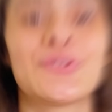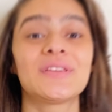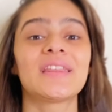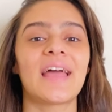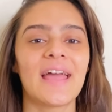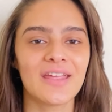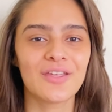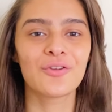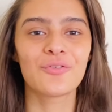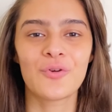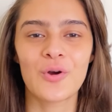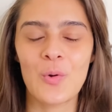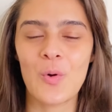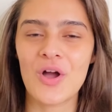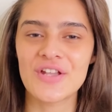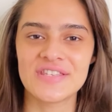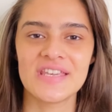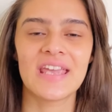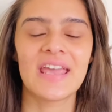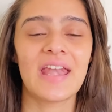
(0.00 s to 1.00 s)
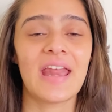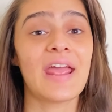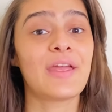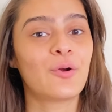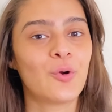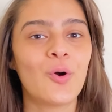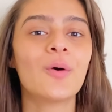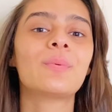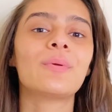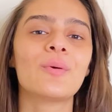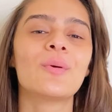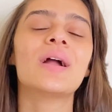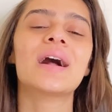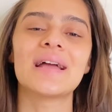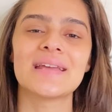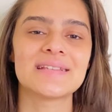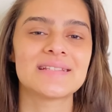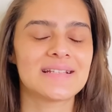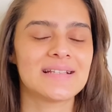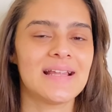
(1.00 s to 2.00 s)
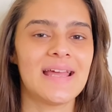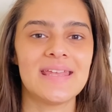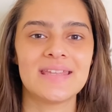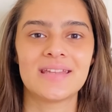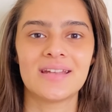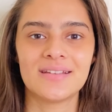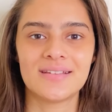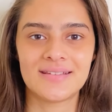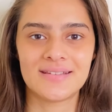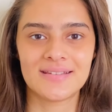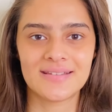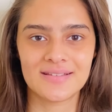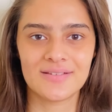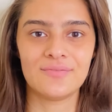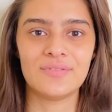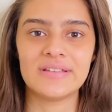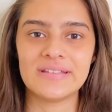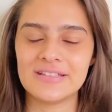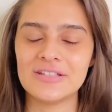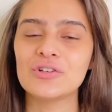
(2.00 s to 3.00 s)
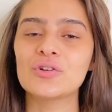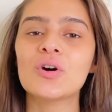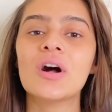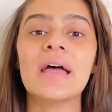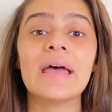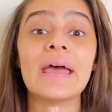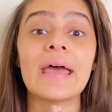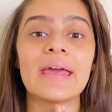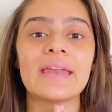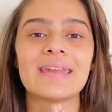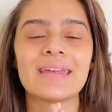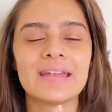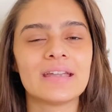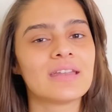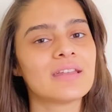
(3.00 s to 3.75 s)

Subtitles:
Thank you for watching, and I hope you guys like this video and it